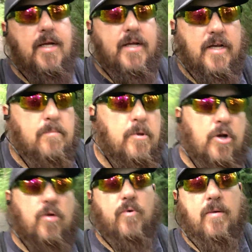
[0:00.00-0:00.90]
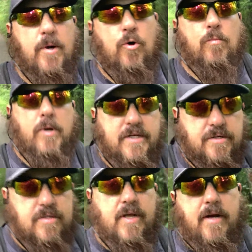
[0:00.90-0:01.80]
in the middle of one of my old
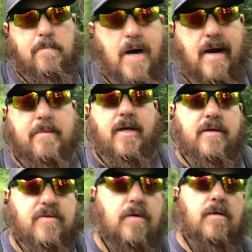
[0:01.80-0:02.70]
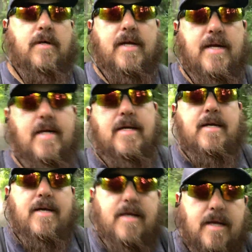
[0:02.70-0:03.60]
blisters that had popped. So
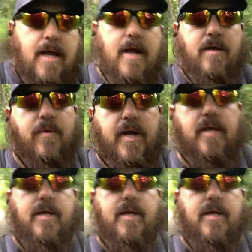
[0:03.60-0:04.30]
anyway,